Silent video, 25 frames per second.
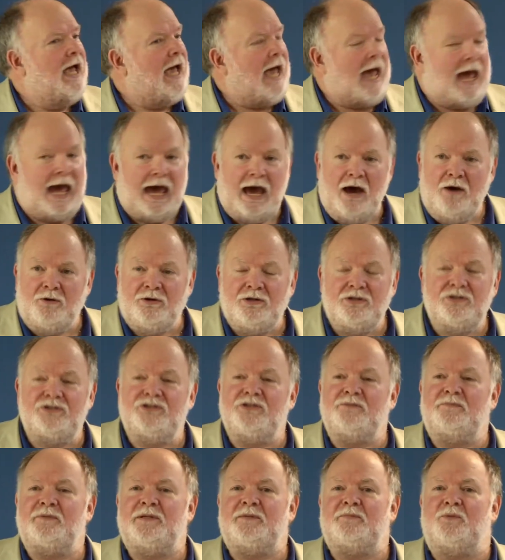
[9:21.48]
How could
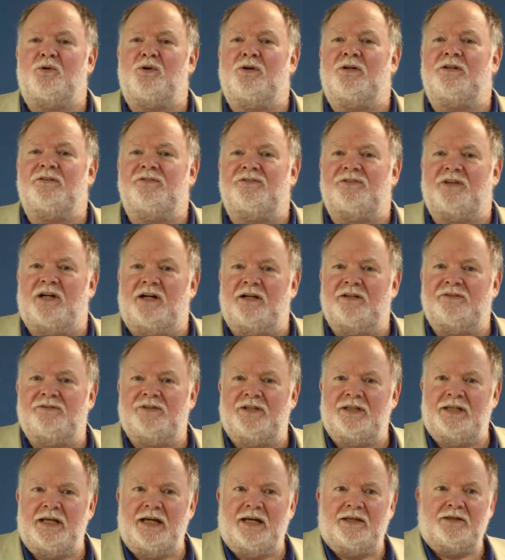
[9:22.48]
you be more concise
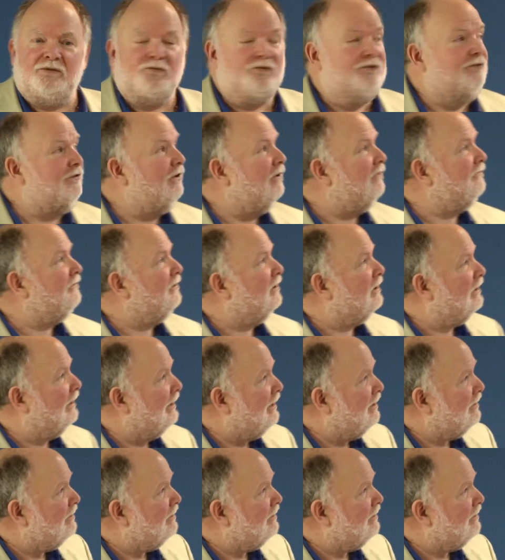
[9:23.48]
than that? The results are clear and